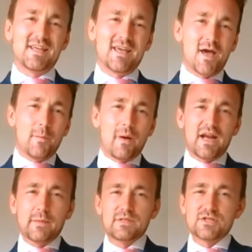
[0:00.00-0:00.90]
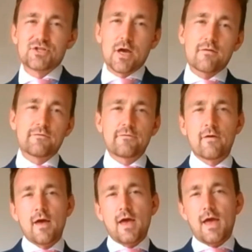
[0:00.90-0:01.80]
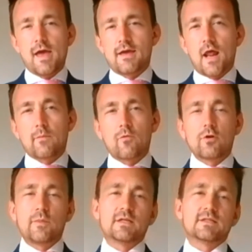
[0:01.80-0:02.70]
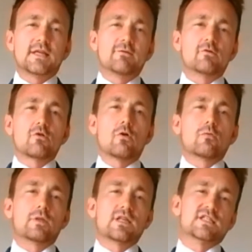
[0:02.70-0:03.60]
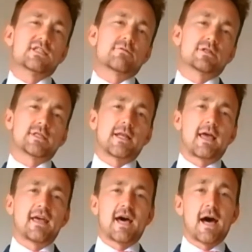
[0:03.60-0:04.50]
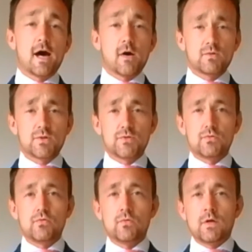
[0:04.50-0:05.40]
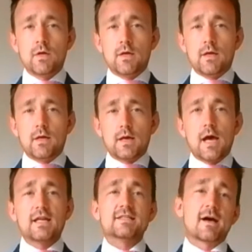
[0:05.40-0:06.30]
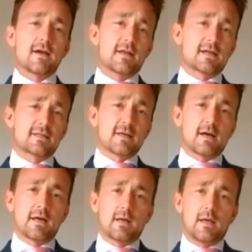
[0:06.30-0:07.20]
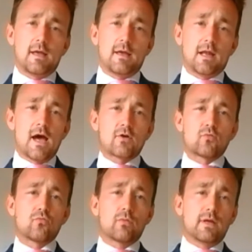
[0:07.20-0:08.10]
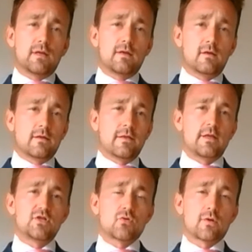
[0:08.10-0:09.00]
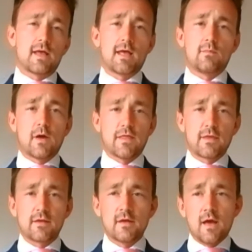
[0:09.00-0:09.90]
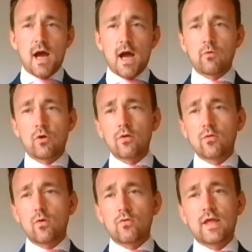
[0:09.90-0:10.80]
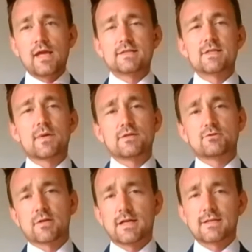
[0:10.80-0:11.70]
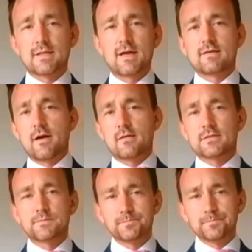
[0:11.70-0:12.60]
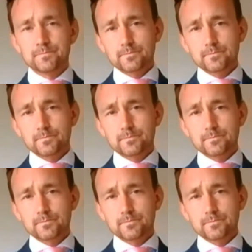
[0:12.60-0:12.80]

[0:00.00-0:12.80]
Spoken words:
Sydney. My name is Jeff, and I'm going to be continuing along with this series today on how to tie a necktie and how to read the shorthand method. I'm going along the asymmetric necktie knots.